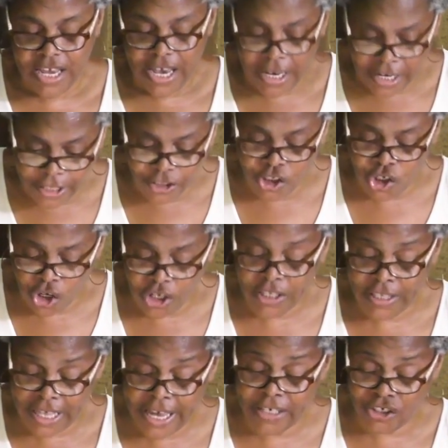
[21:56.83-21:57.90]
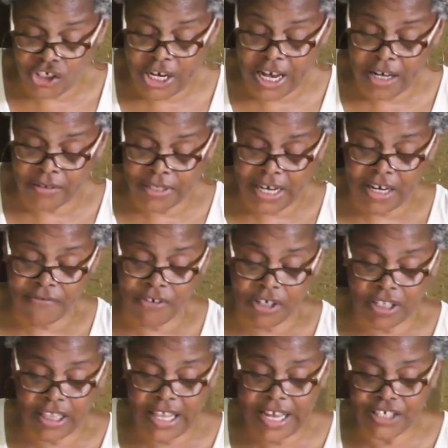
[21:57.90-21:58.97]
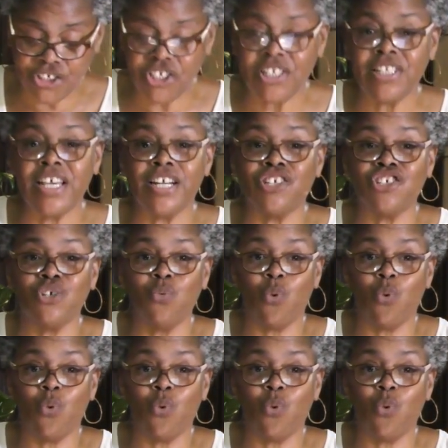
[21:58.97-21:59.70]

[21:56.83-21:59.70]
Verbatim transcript: and they took that child out of her class. She said as she